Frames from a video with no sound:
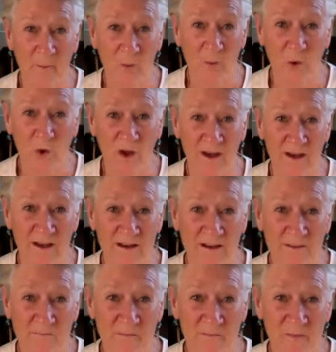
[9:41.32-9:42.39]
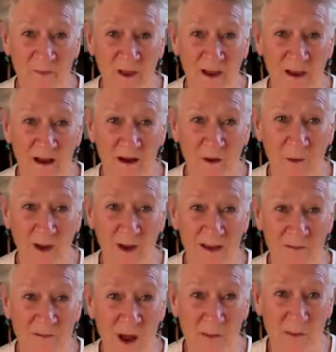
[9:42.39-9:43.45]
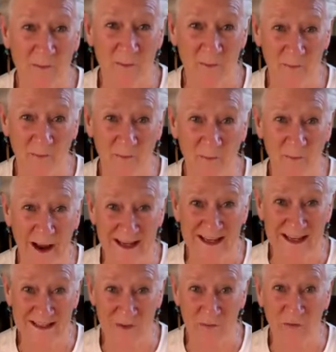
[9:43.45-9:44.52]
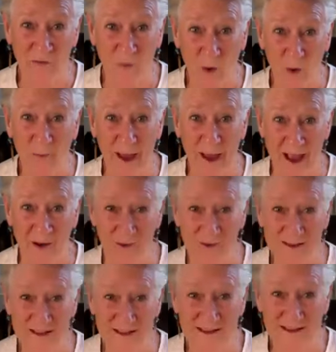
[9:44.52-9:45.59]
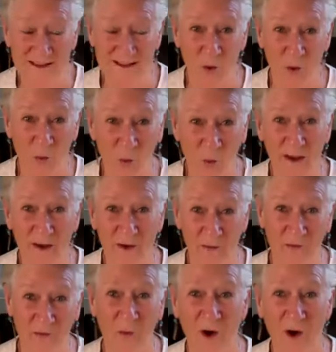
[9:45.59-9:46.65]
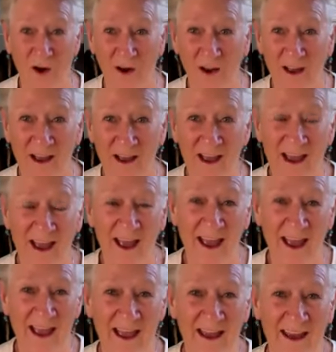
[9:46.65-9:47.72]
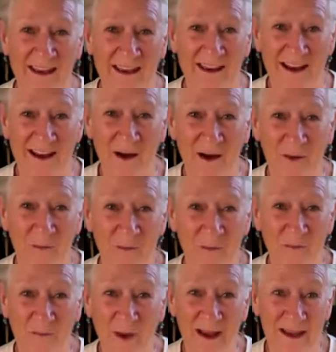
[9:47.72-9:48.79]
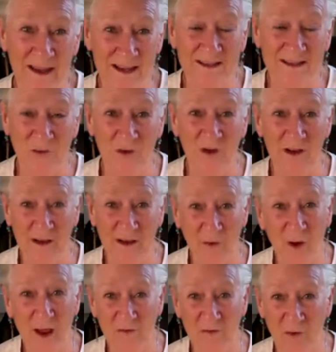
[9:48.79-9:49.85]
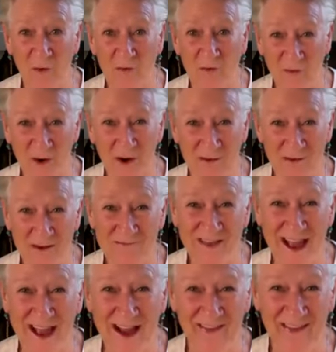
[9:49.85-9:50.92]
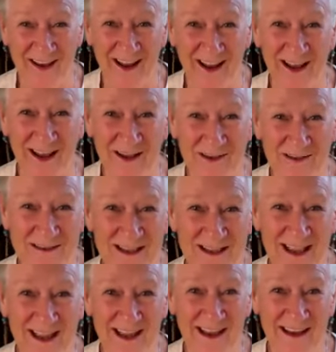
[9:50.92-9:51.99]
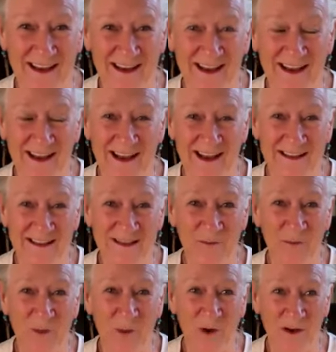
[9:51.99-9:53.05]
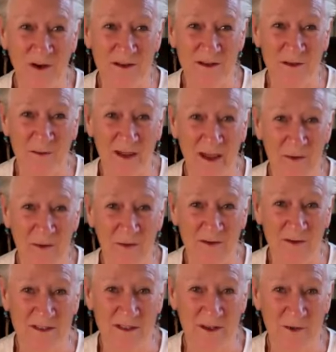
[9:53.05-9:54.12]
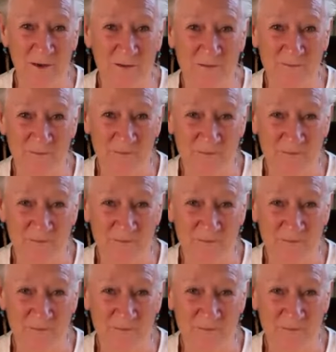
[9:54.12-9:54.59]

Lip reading: would relieve my knees of 4 pounds. So 1 to 4. And my knees are really grateful for every pound that I lose. And it's important to be able to